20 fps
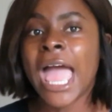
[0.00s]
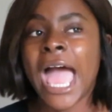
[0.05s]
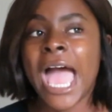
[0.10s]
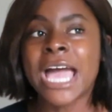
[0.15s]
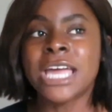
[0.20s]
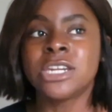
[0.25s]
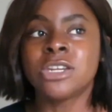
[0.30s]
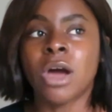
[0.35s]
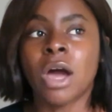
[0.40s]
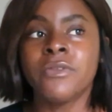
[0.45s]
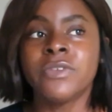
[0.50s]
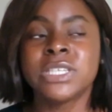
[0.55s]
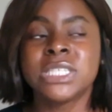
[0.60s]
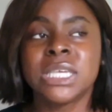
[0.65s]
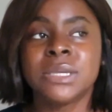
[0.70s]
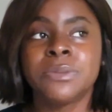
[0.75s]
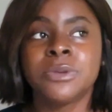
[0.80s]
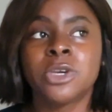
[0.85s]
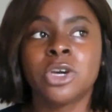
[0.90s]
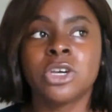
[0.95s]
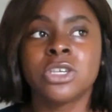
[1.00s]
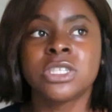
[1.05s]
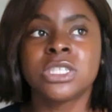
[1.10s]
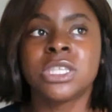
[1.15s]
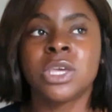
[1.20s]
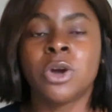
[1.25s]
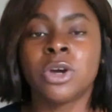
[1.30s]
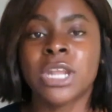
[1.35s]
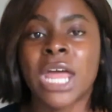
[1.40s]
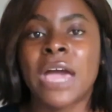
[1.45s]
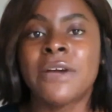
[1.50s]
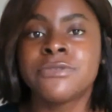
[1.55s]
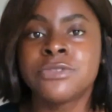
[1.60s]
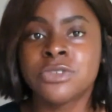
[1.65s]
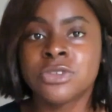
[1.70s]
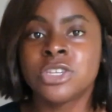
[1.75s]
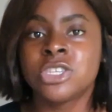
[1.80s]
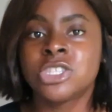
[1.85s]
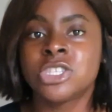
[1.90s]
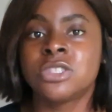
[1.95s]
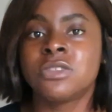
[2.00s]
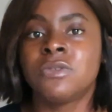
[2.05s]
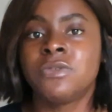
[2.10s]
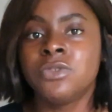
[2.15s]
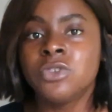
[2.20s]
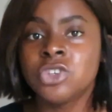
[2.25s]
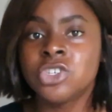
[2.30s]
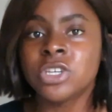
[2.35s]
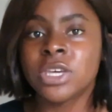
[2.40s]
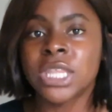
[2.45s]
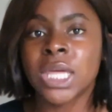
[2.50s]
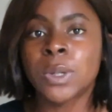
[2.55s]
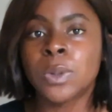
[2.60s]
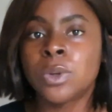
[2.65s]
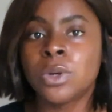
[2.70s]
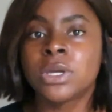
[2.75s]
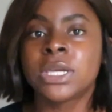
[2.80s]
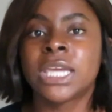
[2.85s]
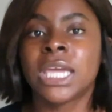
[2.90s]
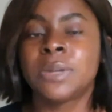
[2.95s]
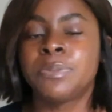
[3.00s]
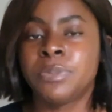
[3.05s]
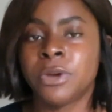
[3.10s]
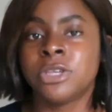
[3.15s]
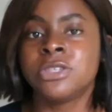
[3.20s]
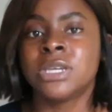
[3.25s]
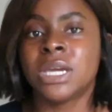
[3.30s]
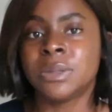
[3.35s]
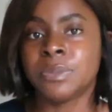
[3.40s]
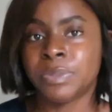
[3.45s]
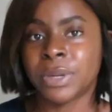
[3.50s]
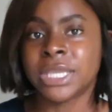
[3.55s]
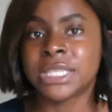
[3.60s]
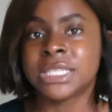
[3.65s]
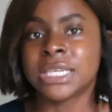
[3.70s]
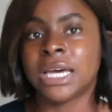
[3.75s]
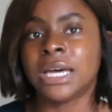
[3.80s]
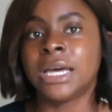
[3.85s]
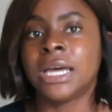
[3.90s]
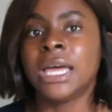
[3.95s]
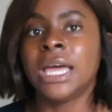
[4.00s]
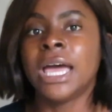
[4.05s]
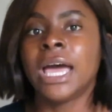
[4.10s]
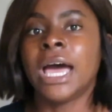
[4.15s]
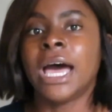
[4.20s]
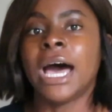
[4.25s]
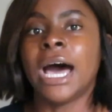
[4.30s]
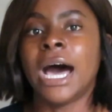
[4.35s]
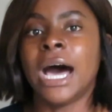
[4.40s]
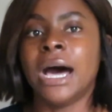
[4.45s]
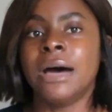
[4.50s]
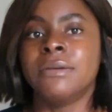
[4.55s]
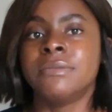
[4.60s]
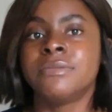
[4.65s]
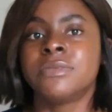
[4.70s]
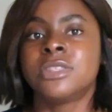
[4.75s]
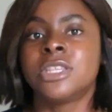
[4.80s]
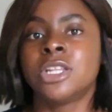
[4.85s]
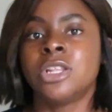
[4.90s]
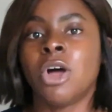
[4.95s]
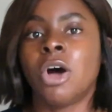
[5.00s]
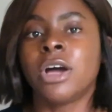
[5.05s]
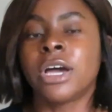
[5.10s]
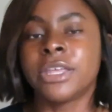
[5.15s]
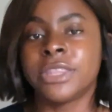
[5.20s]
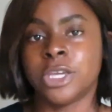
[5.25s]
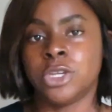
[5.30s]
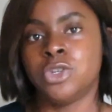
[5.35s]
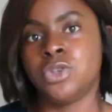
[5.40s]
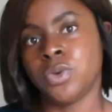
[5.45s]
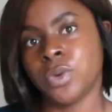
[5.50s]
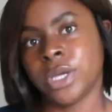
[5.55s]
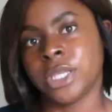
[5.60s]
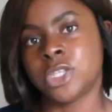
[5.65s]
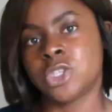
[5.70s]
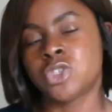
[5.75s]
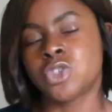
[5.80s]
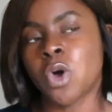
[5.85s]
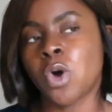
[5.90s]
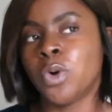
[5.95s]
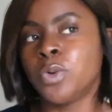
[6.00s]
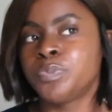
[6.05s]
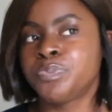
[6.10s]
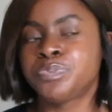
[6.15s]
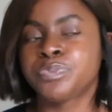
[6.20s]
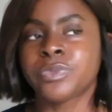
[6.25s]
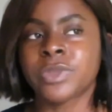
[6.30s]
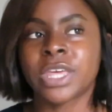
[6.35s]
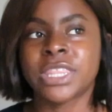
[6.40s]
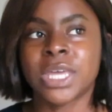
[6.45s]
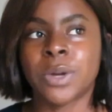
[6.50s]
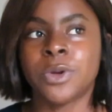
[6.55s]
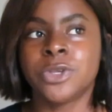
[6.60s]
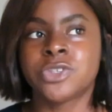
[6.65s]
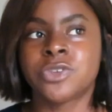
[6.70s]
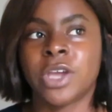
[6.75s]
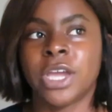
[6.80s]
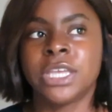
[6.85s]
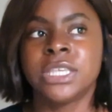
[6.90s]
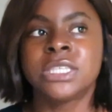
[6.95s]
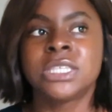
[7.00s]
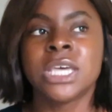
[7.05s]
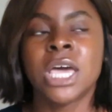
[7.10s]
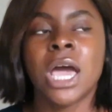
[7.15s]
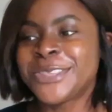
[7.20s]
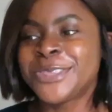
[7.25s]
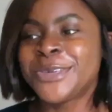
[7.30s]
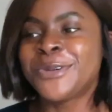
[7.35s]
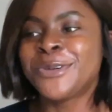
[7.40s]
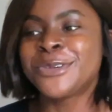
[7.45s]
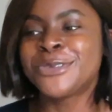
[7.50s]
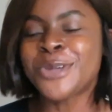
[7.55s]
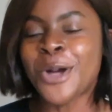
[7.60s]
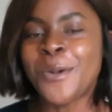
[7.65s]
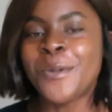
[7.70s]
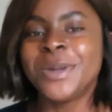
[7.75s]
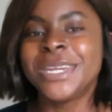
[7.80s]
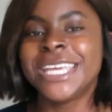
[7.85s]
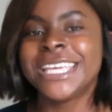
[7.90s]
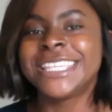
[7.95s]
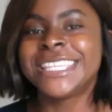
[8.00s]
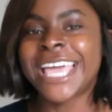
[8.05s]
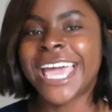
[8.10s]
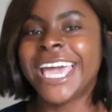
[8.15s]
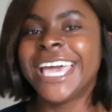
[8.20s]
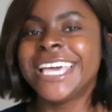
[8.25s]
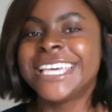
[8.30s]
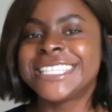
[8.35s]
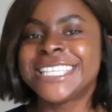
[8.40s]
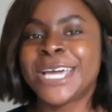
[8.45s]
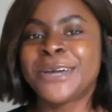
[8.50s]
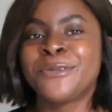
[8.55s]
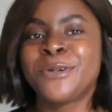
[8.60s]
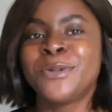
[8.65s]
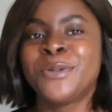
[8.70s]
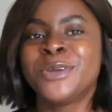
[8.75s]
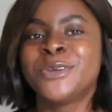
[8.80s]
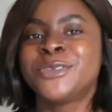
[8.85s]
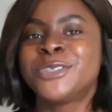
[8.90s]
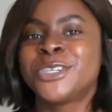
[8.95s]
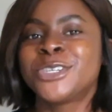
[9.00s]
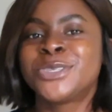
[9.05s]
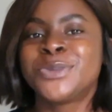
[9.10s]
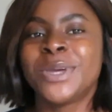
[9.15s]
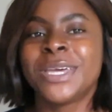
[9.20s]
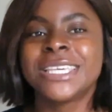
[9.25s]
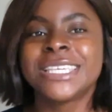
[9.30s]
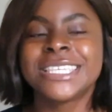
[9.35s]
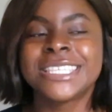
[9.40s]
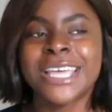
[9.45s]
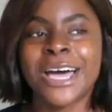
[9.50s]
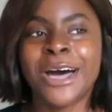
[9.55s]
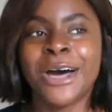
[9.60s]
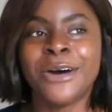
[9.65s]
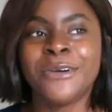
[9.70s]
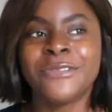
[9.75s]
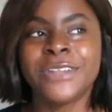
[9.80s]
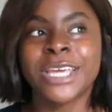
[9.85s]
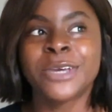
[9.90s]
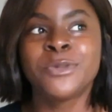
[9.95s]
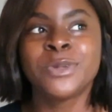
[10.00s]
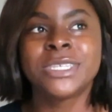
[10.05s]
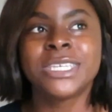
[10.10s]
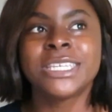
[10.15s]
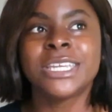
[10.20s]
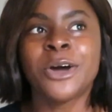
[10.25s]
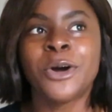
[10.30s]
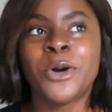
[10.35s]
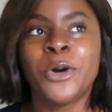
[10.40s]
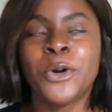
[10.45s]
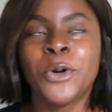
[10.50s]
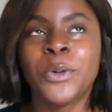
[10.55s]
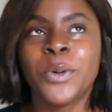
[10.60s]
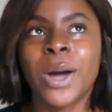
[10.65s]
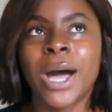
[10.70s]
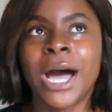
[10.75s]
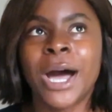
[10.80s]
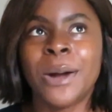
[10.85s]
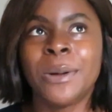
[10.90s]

And obviously, because they're going to have students in the future, they will get better and better the longer they do it. So that was great. Like, there were so many days like where we were just doing stuff. Like, we did a whole